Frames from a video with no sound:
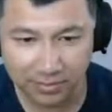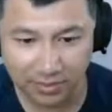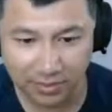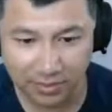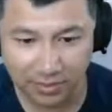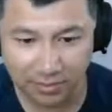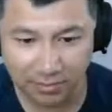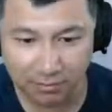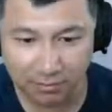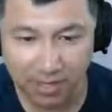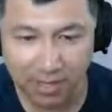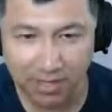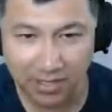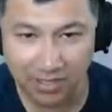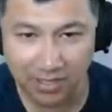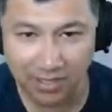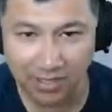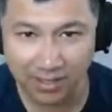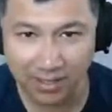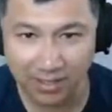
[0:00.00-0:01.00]
And my
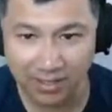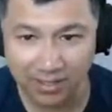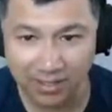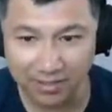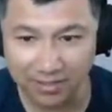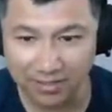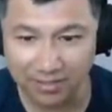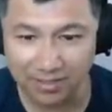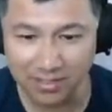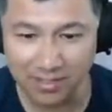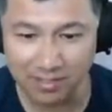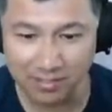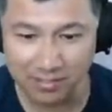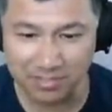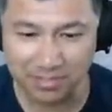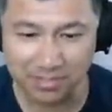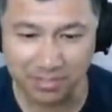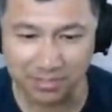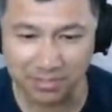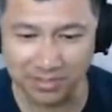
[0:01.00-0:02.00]
team is
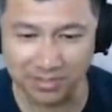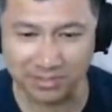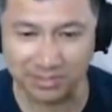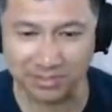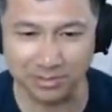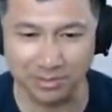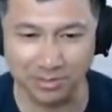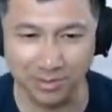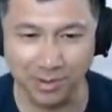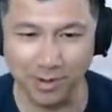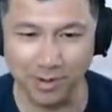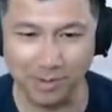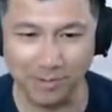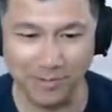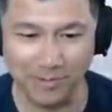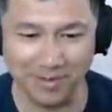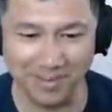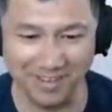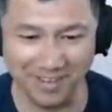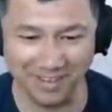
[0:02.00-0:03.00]
gonna swarm
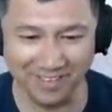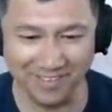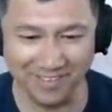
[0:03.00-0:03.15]
them.